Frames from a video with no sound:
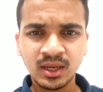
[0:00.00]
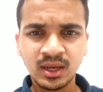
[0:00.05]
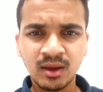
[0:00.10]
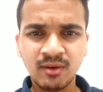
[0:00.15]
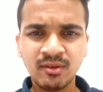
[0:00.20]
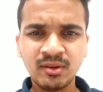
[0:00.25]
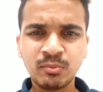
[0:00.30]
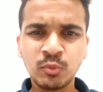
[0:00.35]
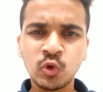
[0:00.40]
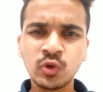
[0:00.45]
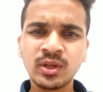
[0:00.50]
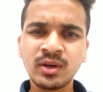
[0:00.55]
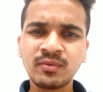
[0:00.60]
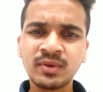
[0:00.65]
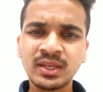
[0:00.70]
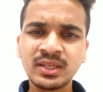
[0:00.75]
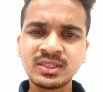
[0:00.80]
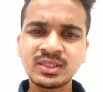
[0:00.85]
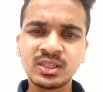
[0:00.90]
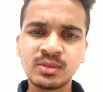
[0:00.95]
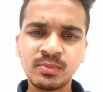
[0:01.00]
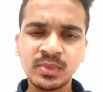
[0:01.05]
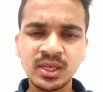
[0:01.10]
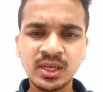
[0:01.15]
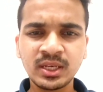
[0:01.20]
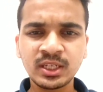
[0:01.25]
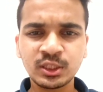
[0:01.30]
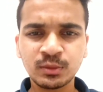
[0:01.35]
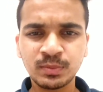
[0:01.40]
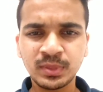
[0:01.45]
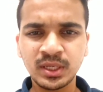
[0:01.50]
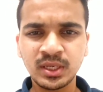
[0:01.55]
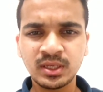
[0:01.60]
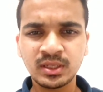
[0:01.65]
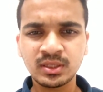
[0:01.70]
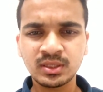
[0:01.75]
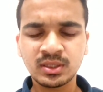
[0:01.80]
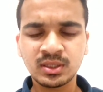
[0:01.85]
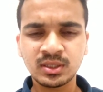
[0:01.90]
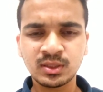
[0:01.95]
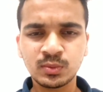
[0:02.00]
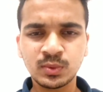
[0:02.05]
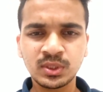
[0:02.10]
And we both had very similar experiences,